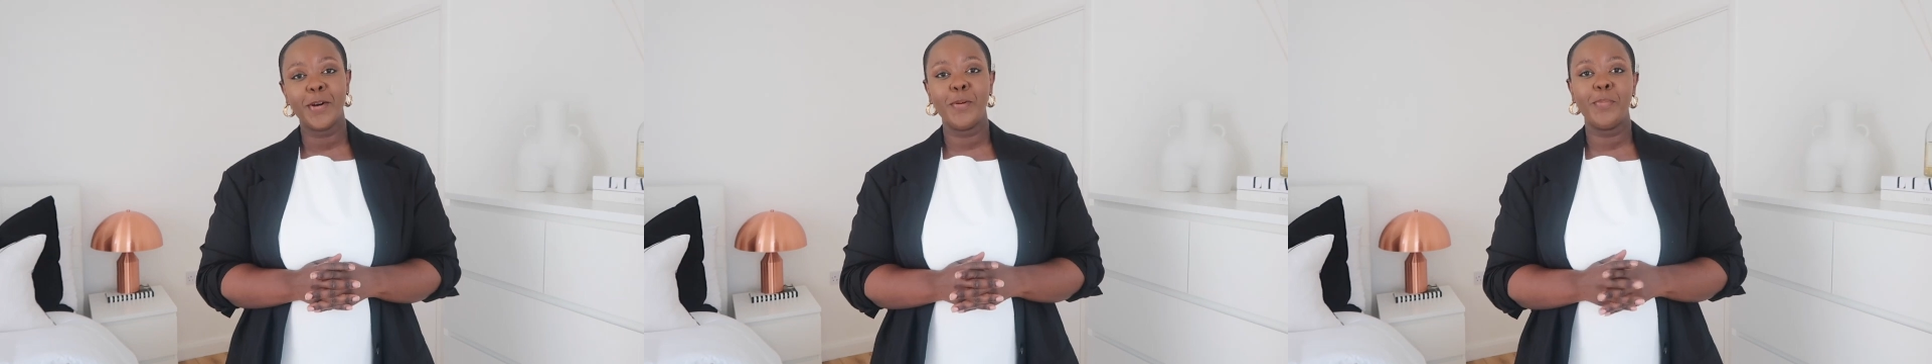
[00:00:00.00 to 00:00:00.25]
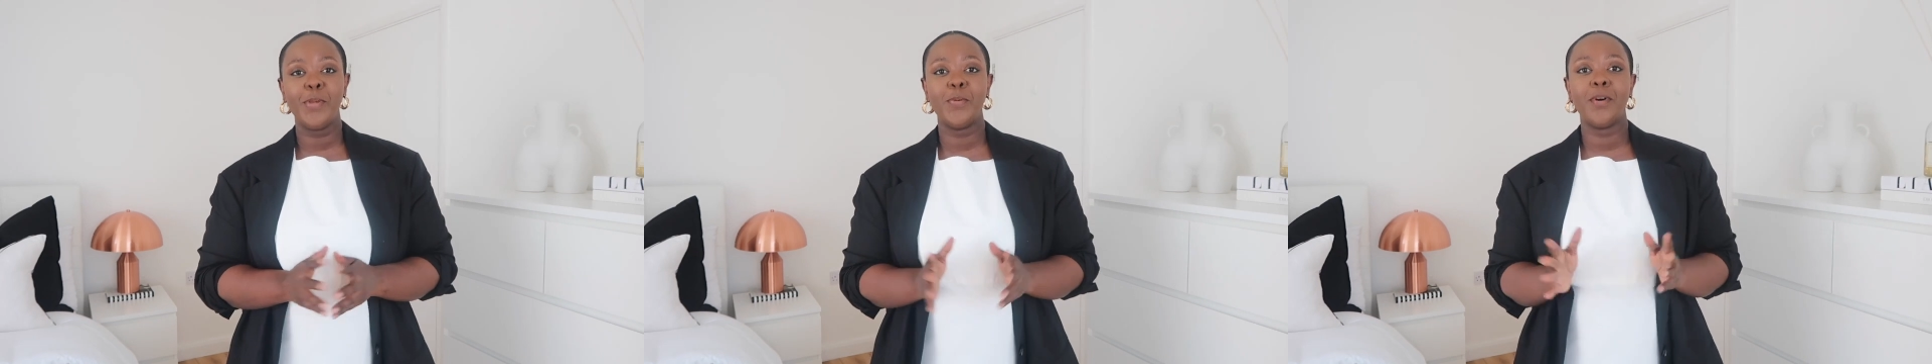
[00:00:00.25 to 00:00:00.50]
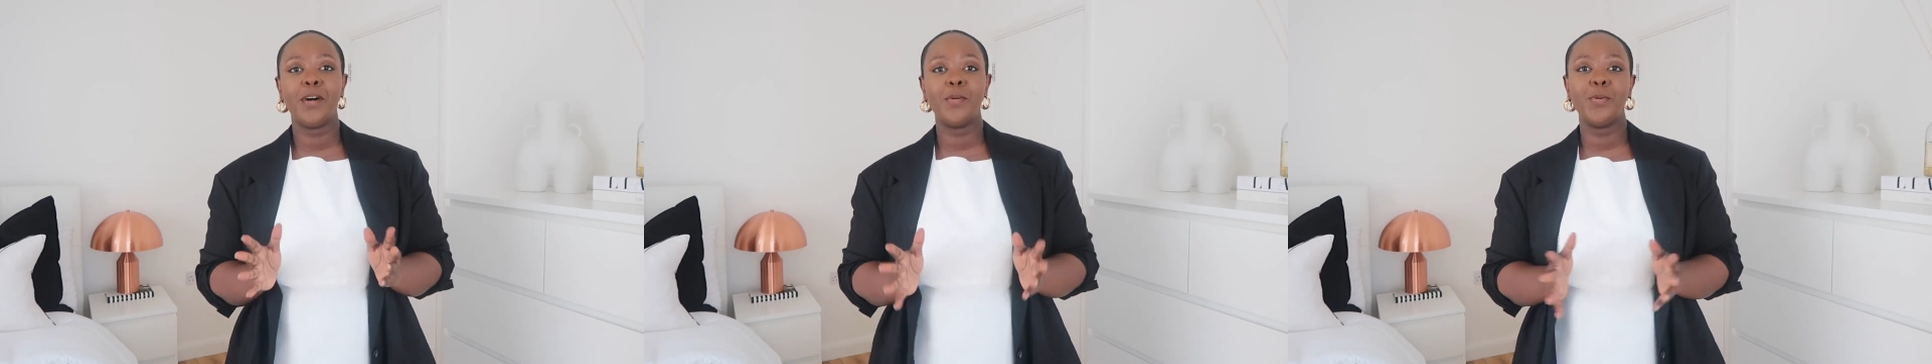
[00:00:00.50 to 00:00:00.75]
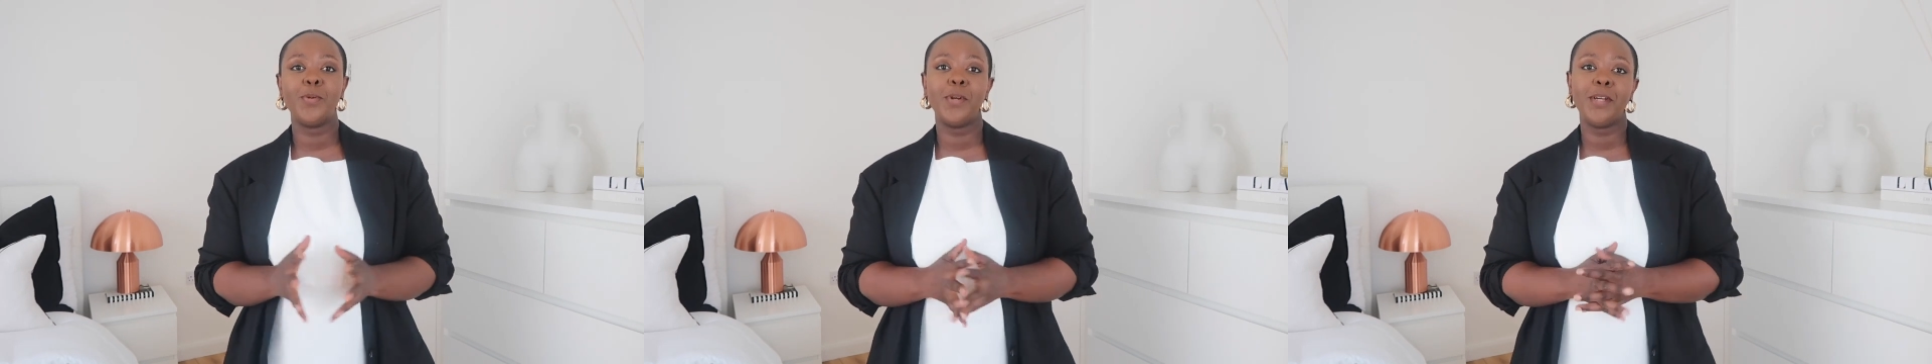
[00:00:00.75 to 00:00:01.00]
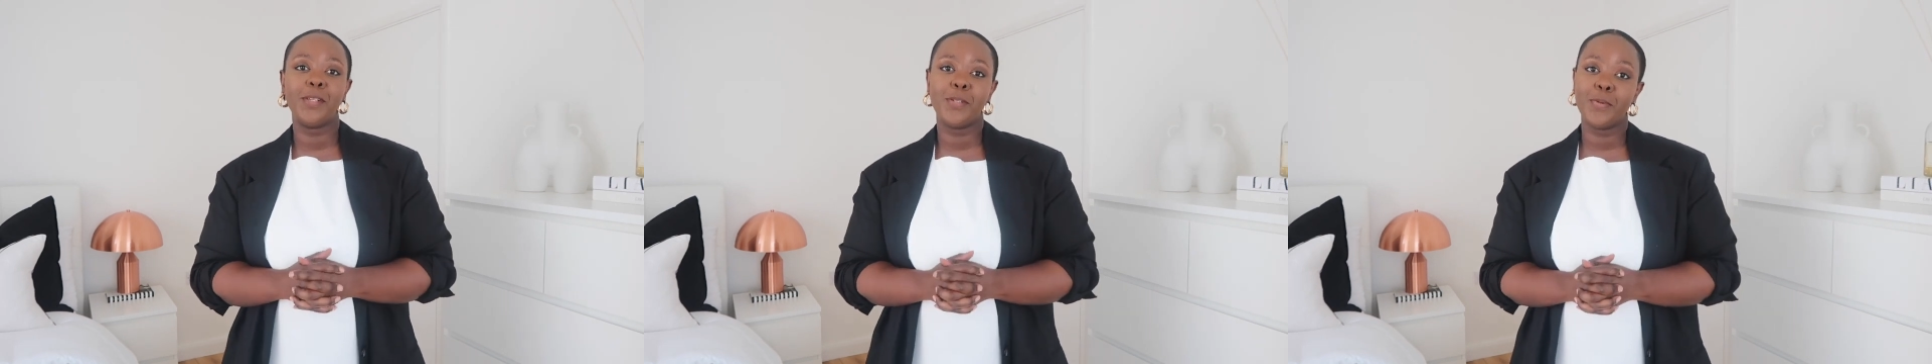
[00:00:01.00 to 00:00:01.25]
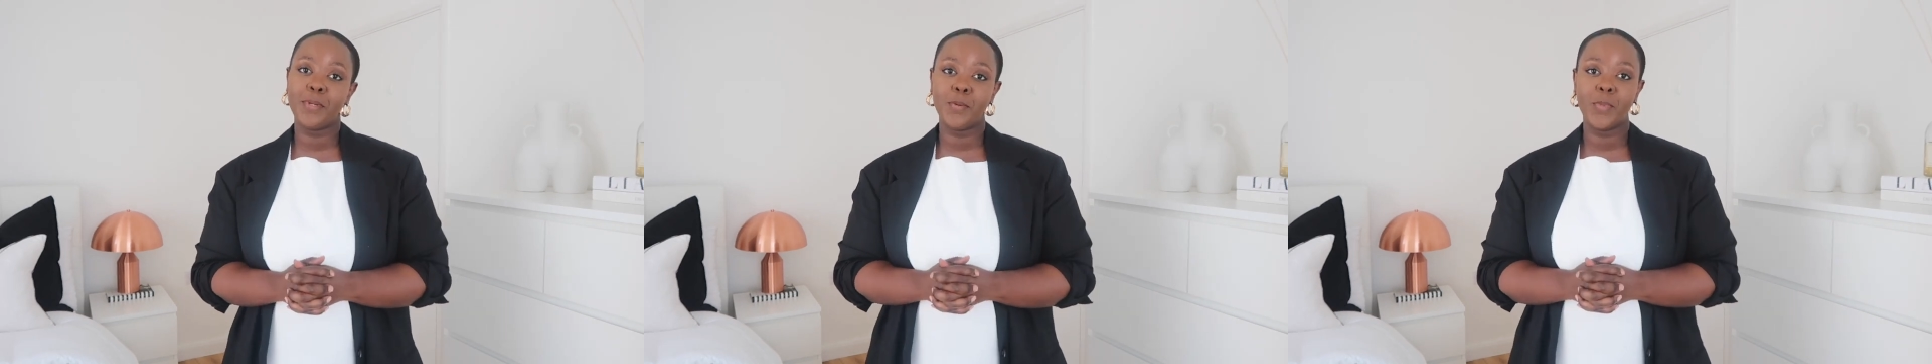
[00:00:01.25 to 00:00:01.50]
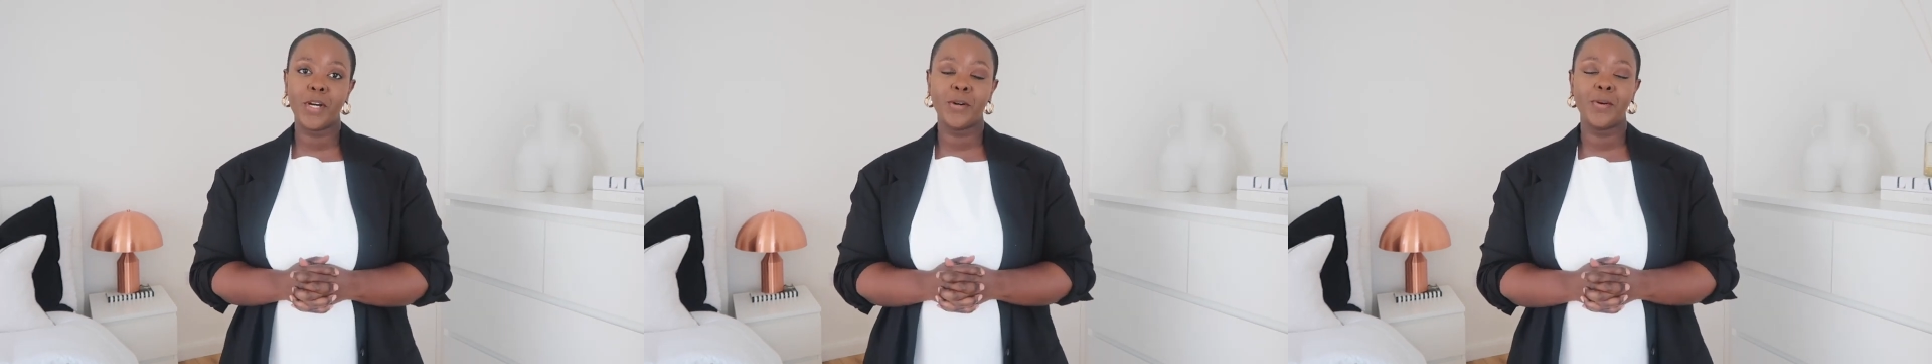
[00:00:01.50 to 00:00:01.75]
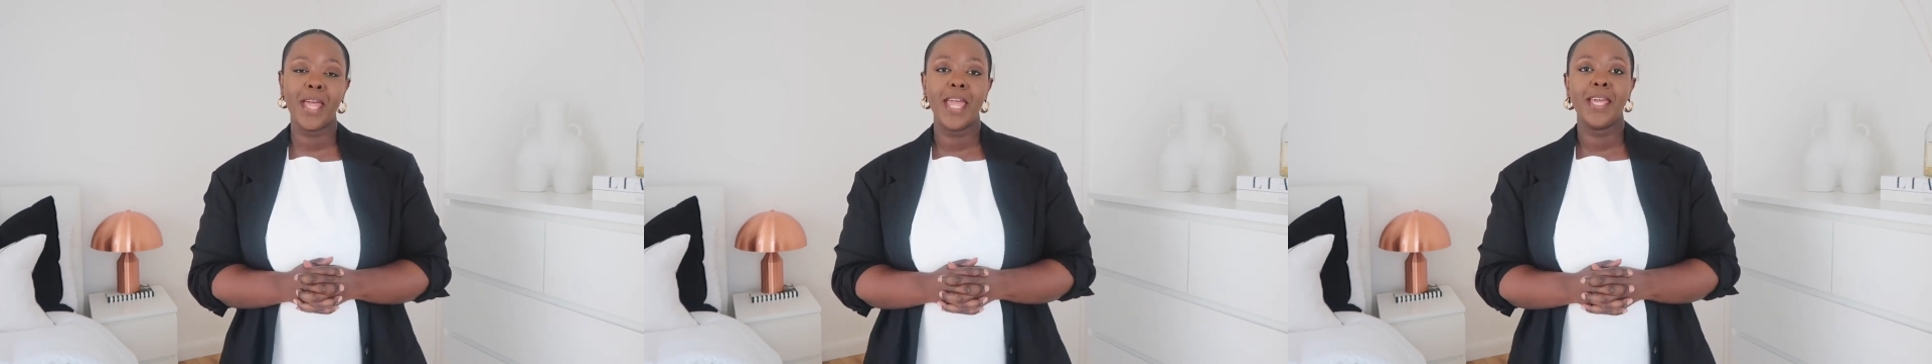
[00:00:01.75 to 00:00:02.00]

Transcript: I hope you are all doing well.